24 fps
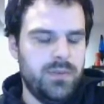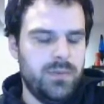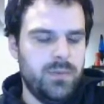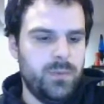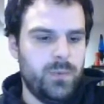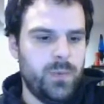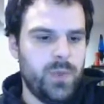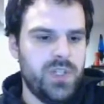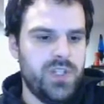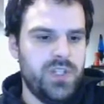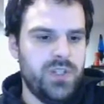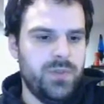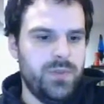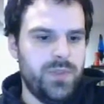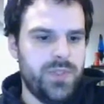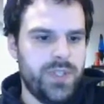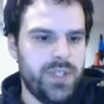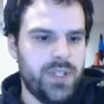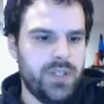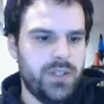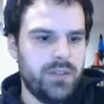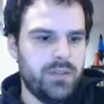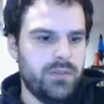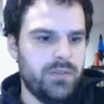
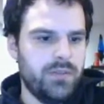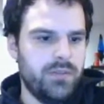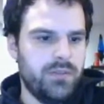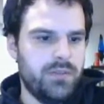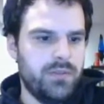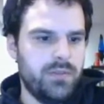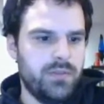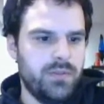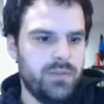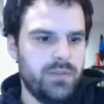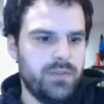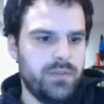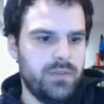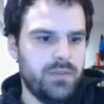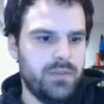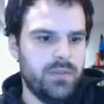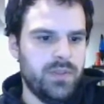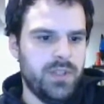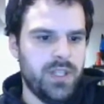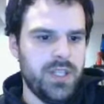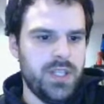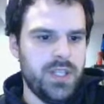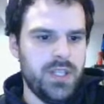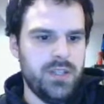reducing
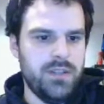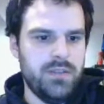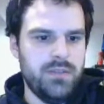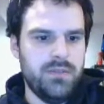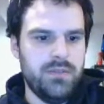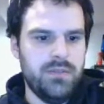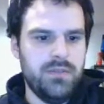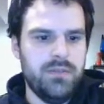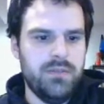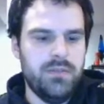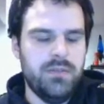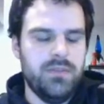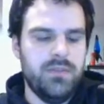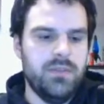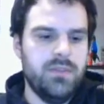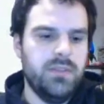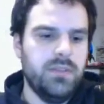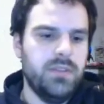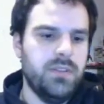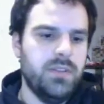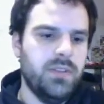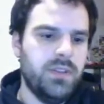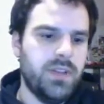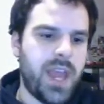the
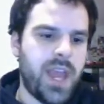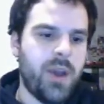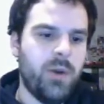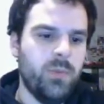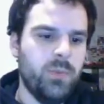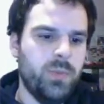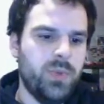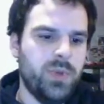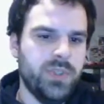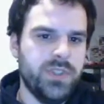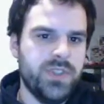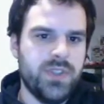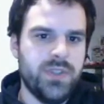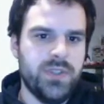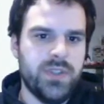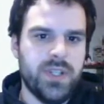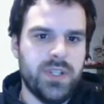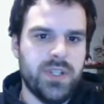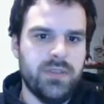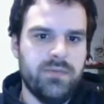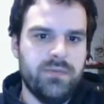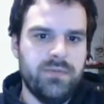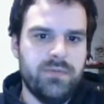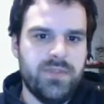output so
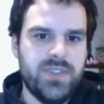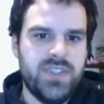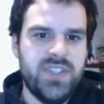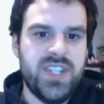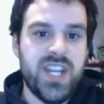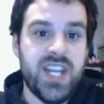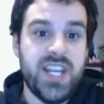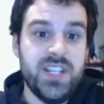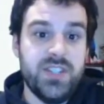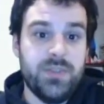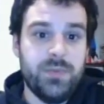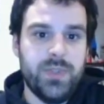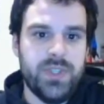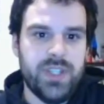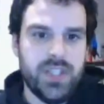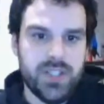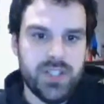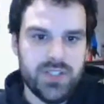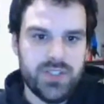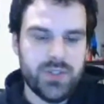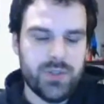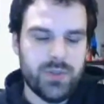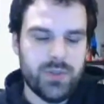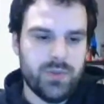that it stays
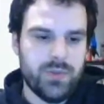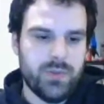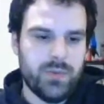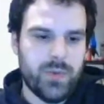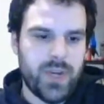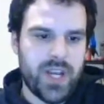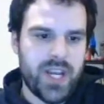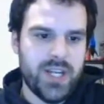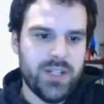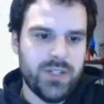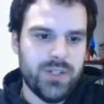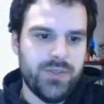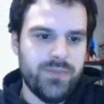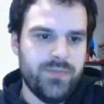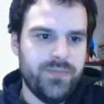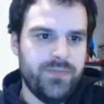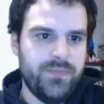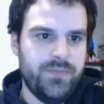within a certain range.